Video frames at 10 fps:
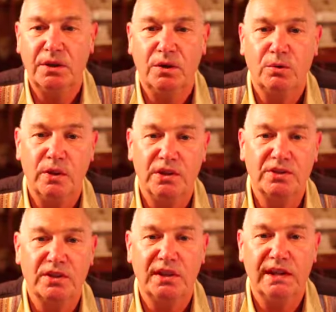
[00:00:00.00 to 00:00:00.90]

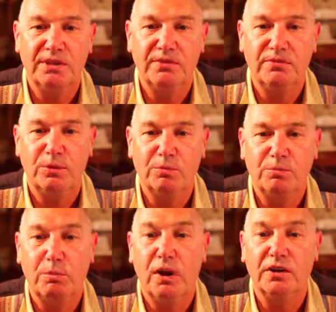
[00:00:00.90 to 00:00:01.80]
which later
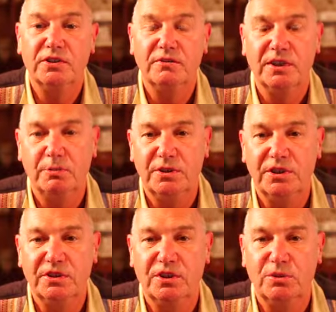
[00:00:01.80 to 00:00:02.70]
formed part of
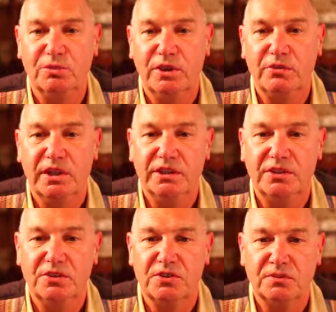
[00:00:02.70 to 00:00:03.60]
Liberty's Cymric
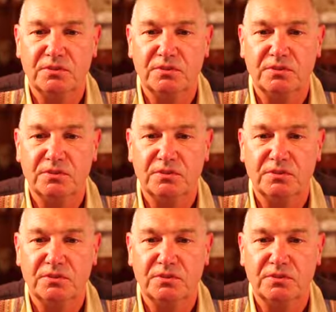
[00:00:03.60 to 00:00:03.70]
range.